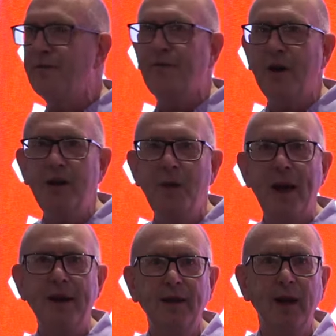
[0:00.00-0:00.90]
the
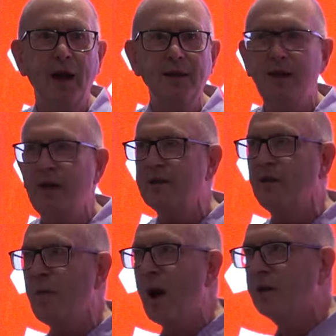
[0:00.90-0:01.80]
fundamental ideas
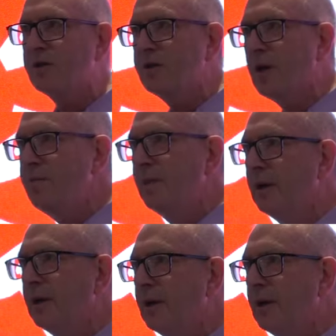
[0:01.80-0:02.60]
of Marxism,